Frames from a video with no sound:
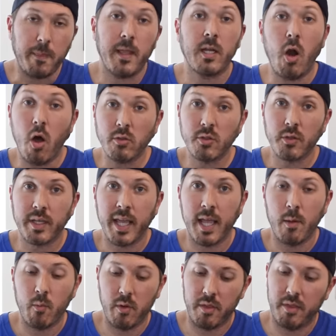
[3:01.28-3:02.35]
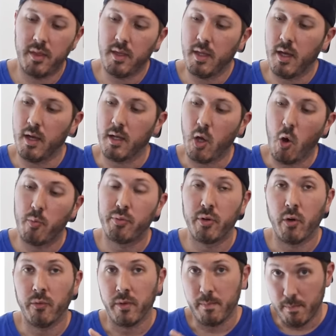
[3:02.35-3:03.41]
It also came with the uh,
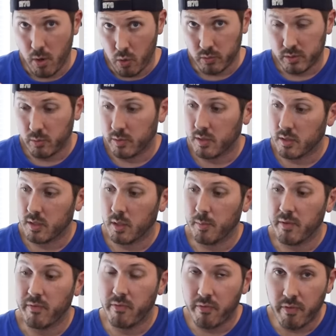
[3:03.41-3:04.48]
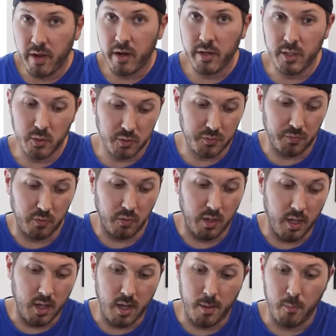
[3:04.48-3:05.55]
GoPro remote, which is going to be very useful
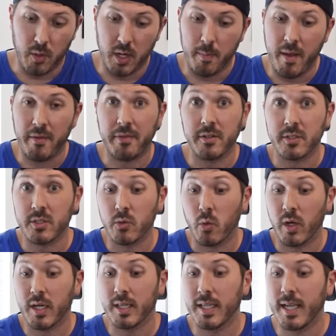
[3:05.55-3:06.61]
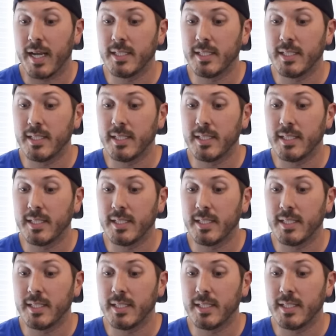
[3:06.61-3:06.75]
um, when I'm out there snorkeling.